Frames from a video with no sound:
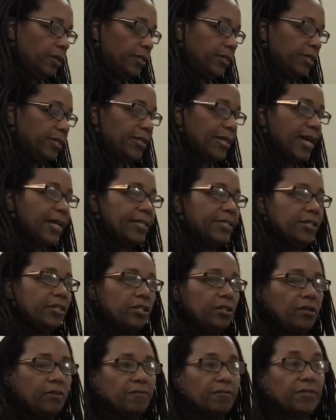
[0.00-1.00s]
this
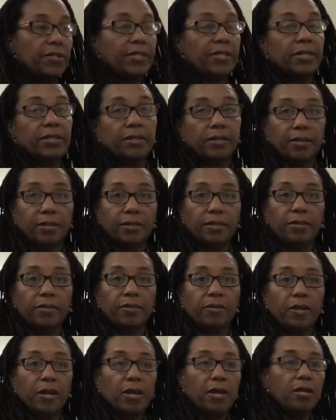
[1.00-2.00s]
idea of resilience,